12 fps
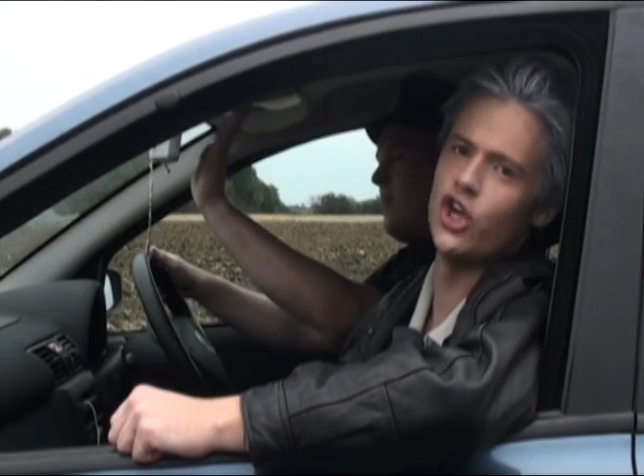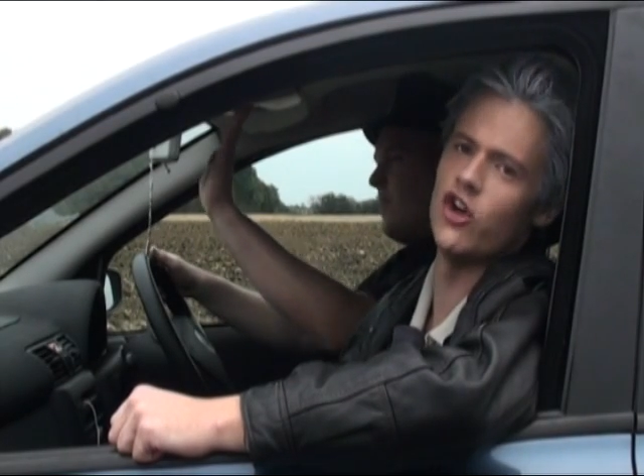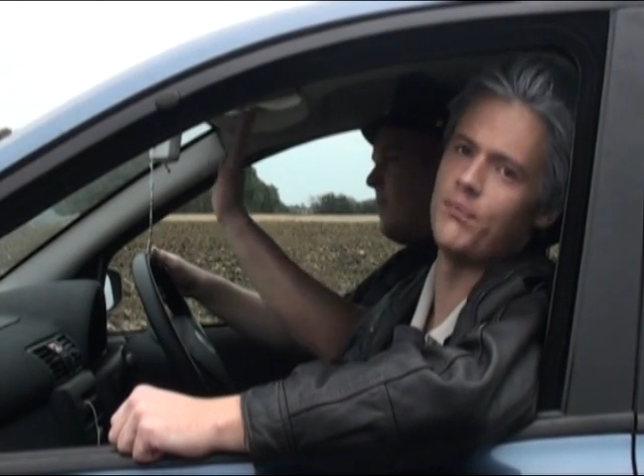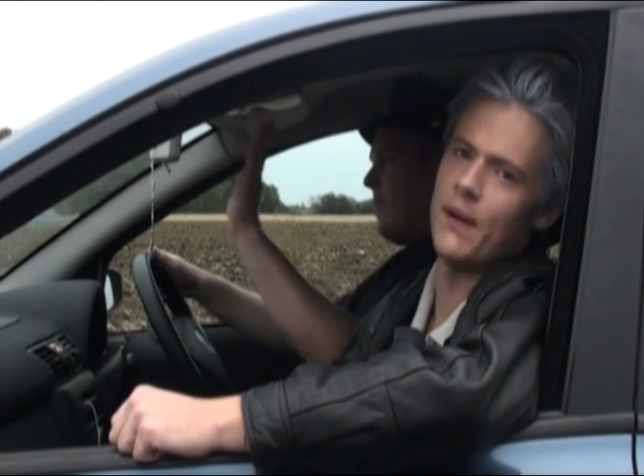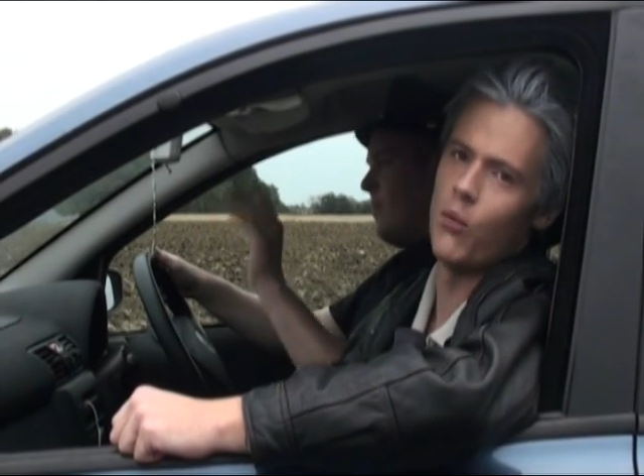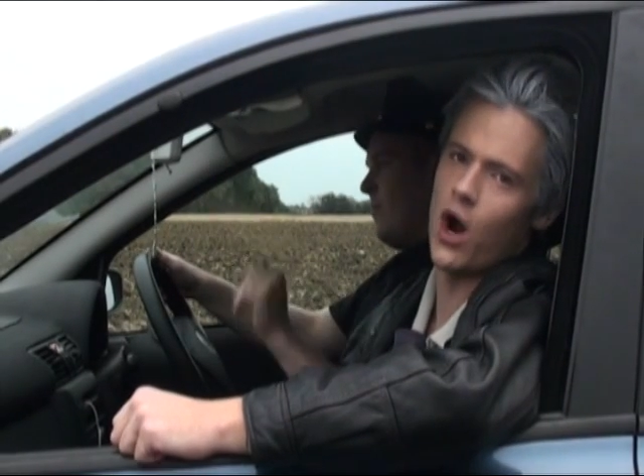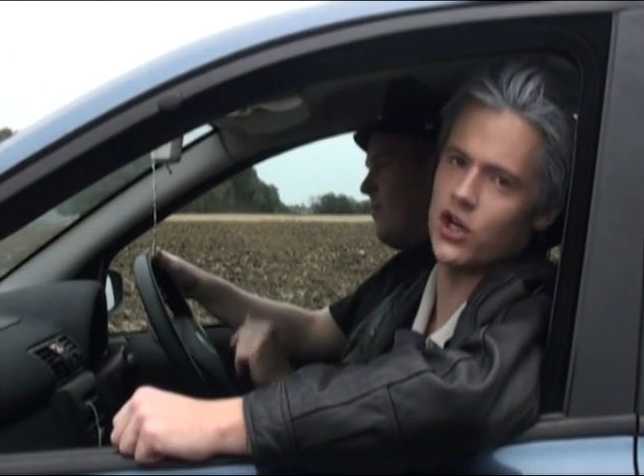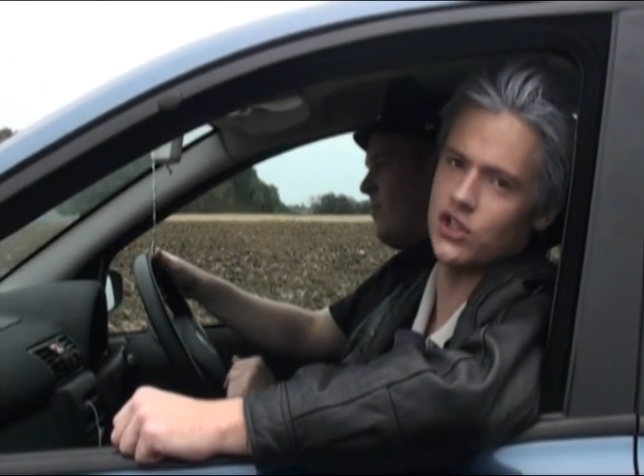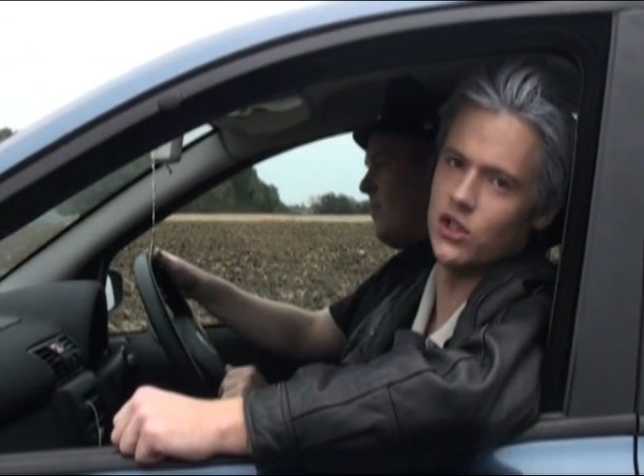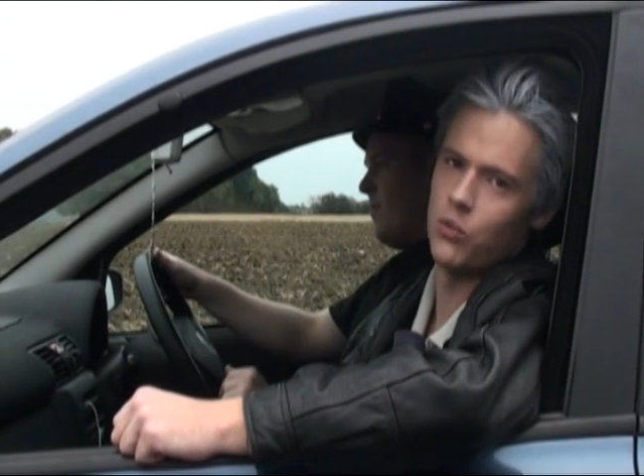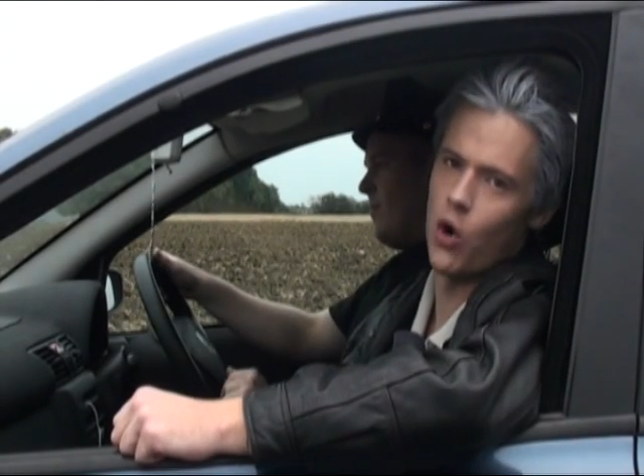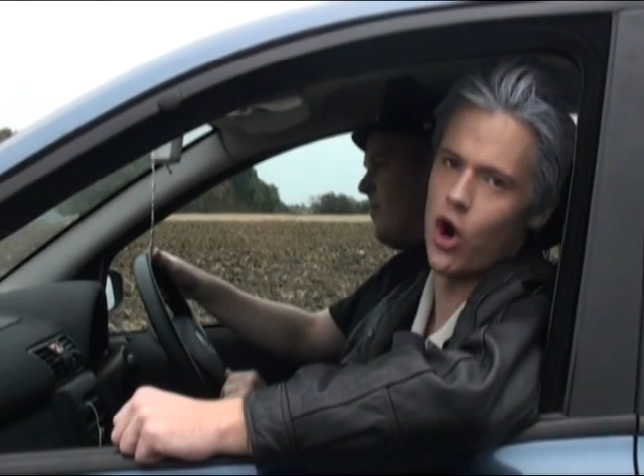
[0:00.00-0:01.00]
you've been
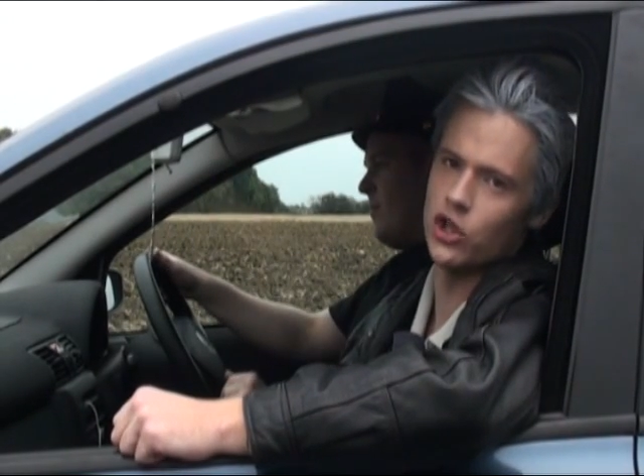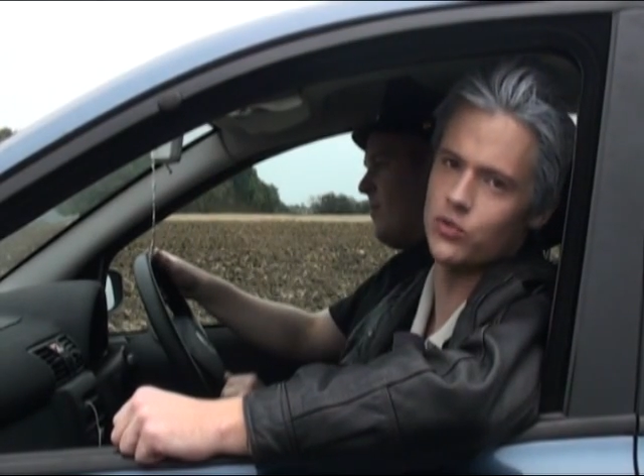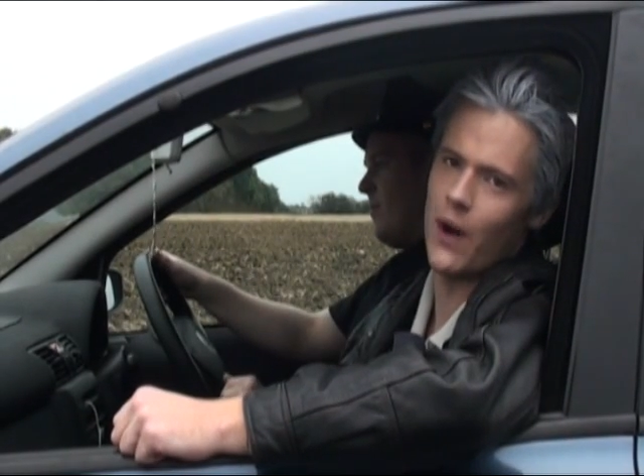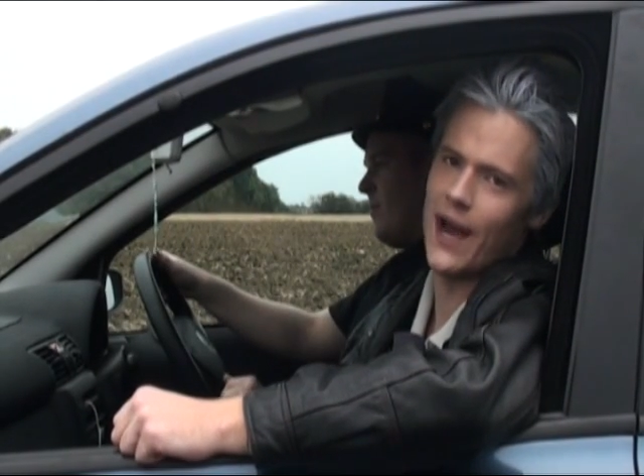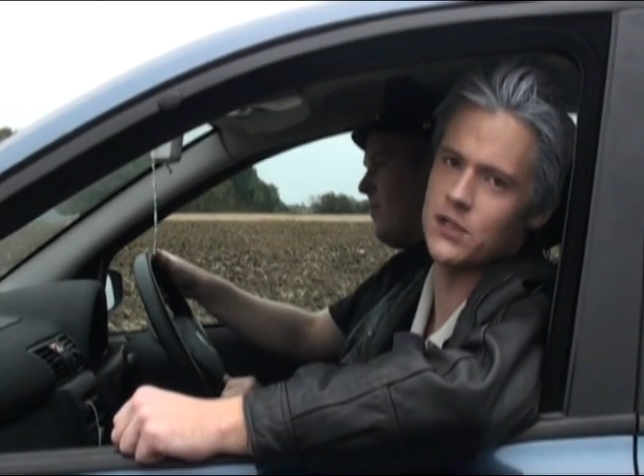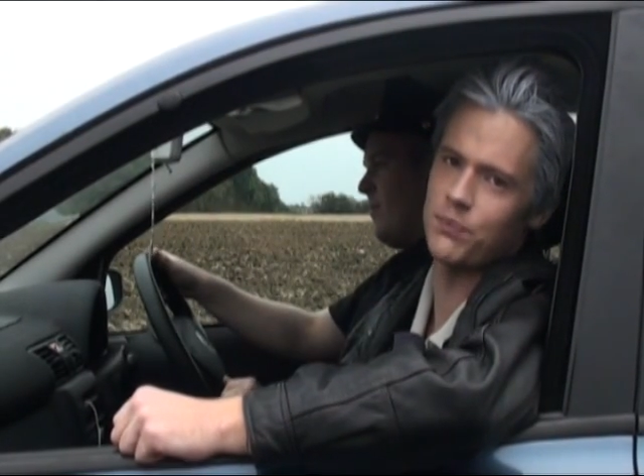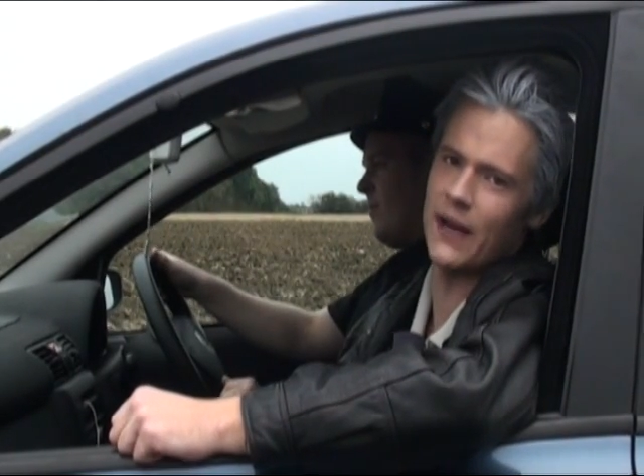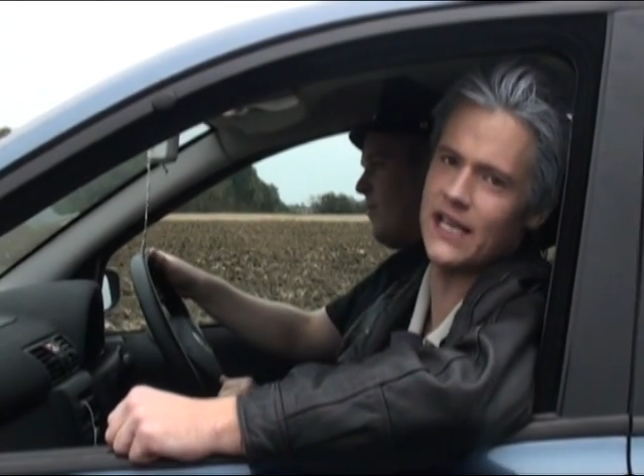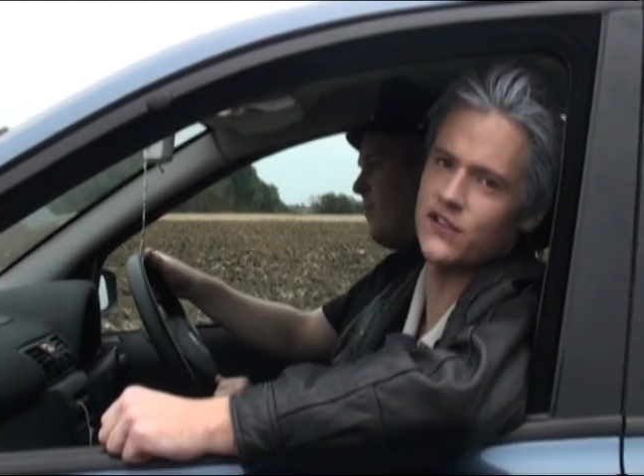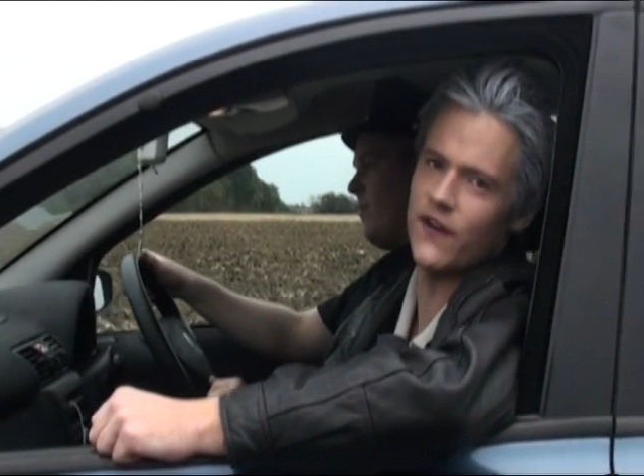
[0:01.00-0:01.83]
watching the World's Wildest Police